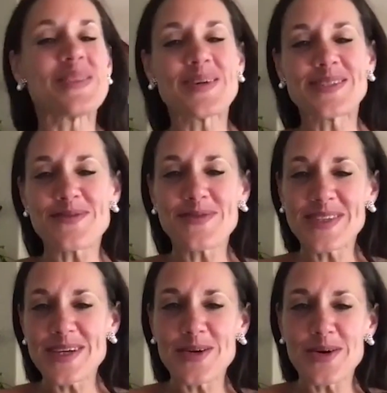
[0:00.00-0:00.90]
there's a
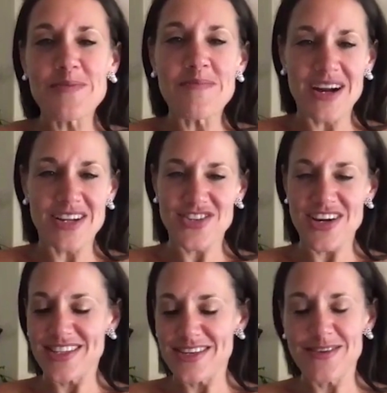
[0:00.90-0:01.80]
really cool
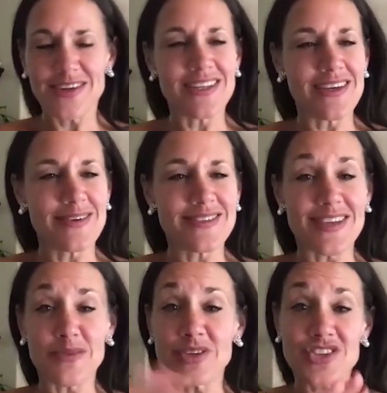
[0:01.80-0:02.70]
mantra that you can use
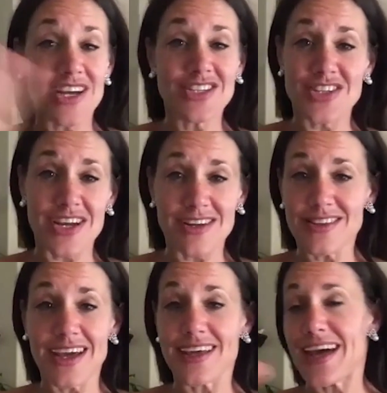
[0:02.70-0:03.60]
that will change
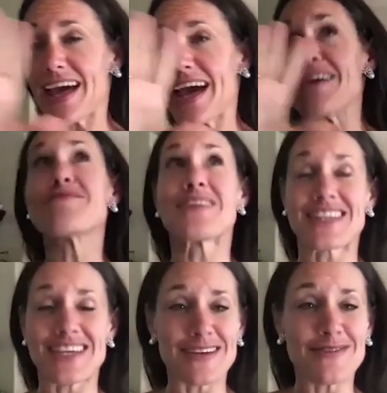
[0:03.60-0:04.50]
like
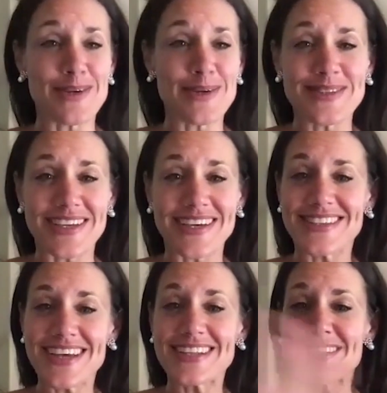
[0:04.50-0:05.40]
everything if you use it
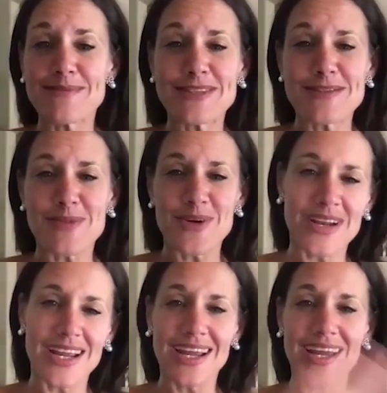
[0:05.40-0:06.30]
10 times in the
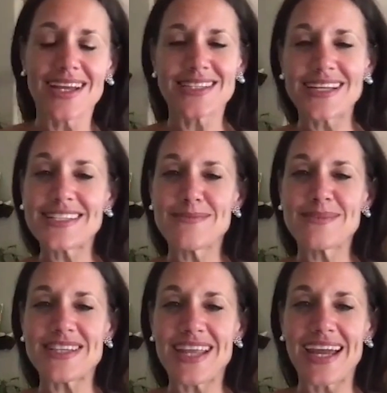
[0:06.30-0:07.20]
morning, 10 times
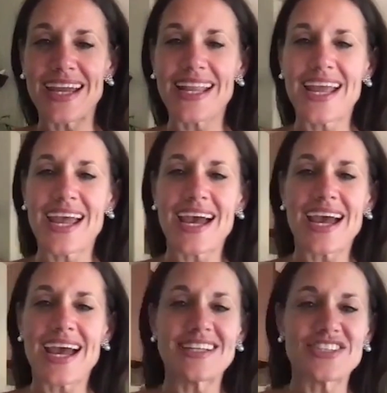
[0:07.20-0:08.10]
at night.
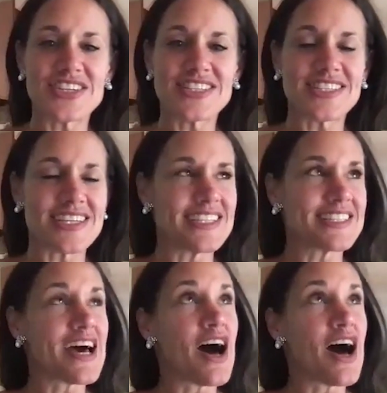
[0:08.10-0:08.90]
And it just is,